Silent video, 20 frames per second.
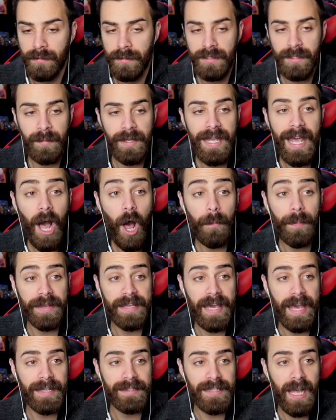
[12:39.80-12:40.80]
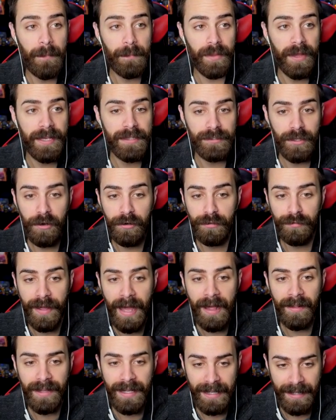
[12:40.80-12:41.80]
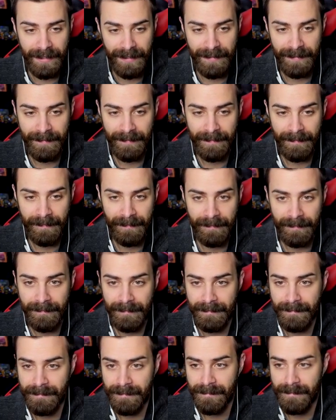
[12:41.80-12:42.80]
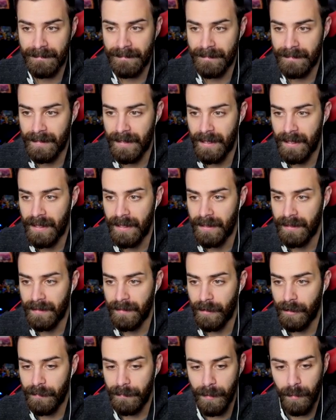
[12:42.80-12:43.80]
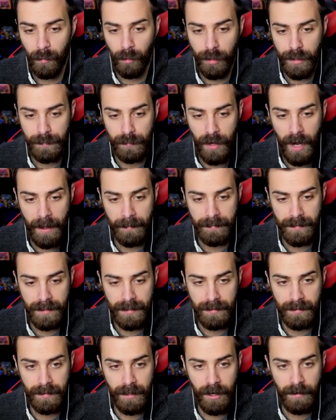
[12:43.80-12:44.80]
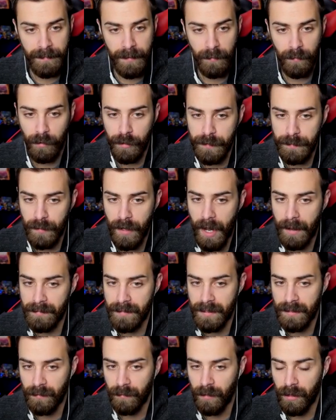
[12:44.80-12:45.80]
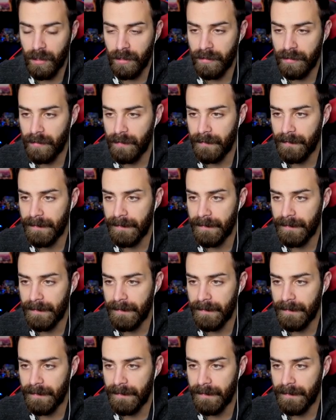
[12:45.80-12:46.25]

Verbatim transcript: Somebody help, I can't stop playing Stardew Valley. There have been worse problems. There have been worse problems in the world.